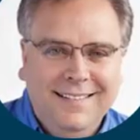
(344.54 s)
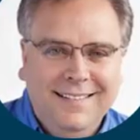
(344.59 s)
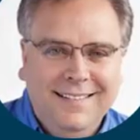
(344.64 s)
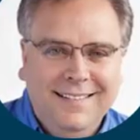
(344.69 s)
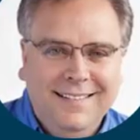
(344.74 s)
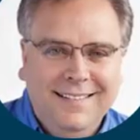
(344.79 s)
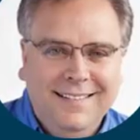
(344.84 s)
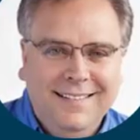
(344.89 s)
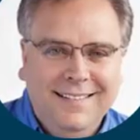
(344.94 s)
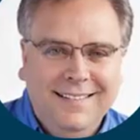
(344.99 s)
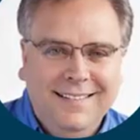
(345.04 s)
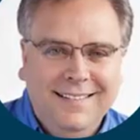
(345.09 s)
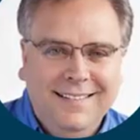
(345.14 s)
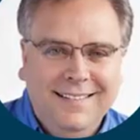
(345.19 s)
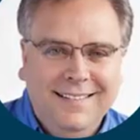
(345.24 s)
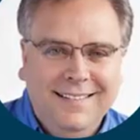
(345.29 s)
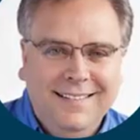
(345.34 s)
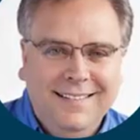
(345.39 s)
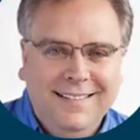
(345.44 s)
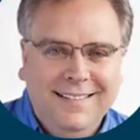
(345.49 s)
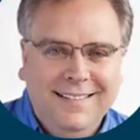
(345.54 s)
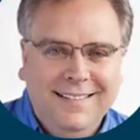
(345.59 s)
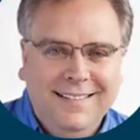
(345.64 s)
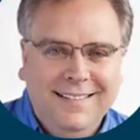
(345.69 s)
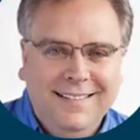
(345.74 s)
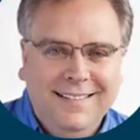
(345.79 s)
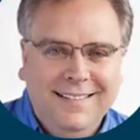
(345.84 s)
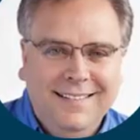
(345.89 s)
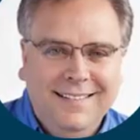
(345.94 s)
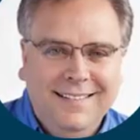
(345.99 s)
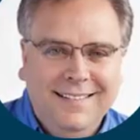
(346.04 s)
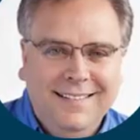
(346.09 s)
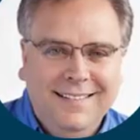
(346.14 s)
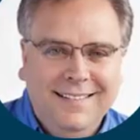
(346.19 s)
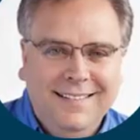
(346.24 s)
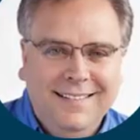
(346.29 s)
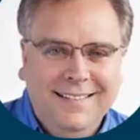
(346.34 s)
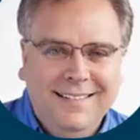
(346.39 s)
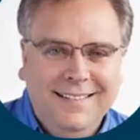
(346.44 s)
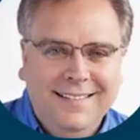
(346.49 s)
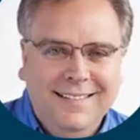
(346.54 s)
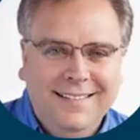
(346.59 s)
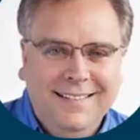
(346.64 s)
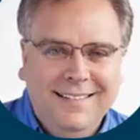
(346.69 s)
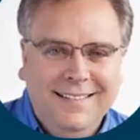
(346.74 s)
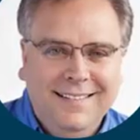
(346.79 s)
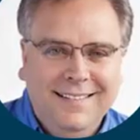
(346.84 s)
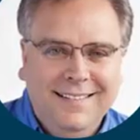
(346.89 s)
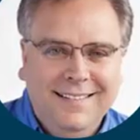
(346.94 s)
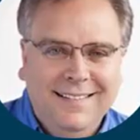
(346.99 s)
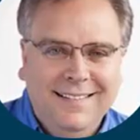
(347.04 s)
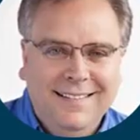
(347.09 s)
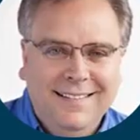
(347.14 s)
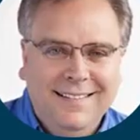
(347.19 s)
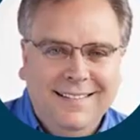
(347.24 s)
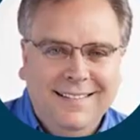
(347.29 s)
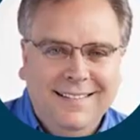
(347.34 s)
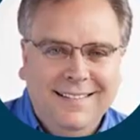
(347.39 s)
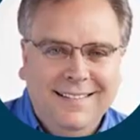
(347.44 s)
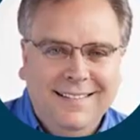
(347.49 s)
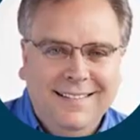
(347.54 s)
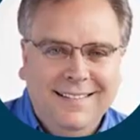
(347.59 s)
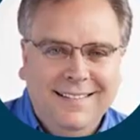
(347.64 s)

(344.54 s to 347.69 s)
(no lip movement)